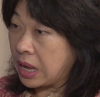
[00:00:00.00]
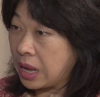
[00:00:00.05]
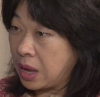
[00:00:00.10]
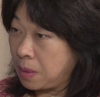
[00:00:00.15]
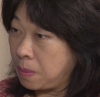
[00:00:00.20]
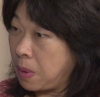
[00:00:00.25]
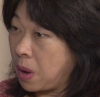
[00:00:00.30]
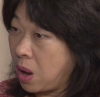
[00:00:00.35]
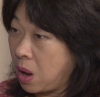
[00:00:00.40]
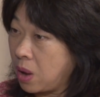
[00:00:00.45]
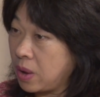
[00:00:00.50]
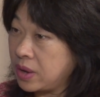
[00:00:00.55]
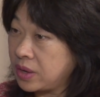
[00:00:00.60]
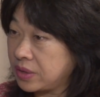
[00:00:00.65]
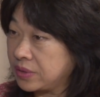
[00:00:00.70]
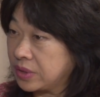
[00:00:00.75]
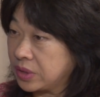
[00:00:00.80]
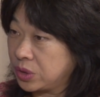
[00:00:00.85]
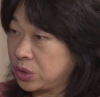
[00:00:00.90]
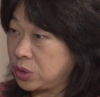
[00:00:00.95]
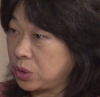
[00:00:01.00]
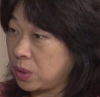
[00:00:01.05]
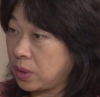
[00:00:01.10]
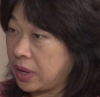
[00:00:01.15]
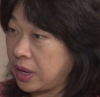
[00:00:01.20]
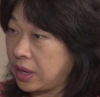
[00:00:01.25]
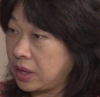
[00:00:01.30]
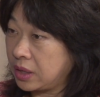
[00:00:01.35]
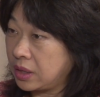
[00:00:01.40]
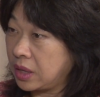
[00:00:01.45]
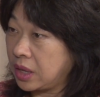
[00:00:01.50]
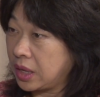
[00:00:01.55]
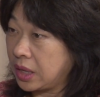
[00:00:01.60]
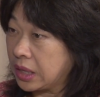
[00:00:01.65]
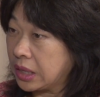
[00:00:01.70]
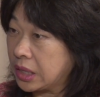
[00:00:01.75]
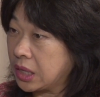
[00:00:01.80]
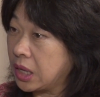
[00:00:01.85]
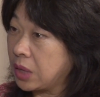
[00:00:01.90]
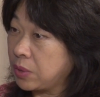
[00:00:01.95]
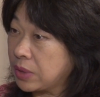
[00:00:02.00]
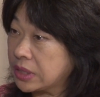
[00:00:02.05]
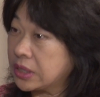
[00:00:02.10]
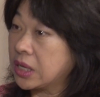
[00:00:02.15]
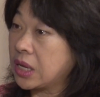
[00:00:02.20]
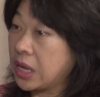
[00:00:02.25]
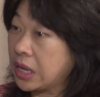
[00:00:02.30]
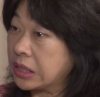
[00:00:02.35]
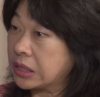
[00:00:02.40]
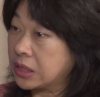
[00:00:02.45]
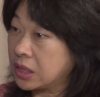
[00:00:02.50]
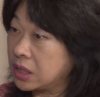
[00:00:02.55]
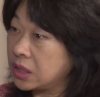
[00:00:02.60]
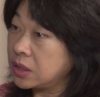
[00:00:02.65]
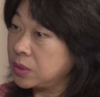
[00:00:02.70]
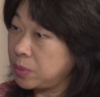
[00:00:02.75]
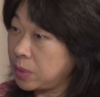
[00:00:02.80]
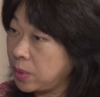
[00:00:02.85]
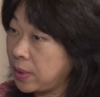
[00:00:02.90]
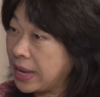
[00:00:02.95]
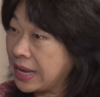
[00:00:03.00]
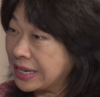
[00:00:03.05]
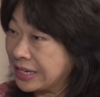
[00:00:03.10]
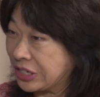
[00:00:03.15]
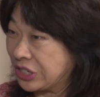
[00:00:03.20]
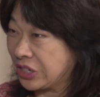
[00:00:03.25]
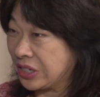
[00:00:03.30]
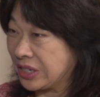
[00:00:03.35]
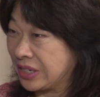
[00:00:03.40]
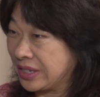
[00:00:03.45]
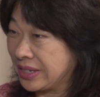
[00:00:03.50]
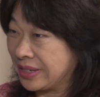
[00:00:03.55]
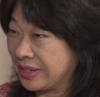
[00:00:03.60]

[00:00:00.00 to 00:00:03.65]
a part of the story. Like it's an inspiration.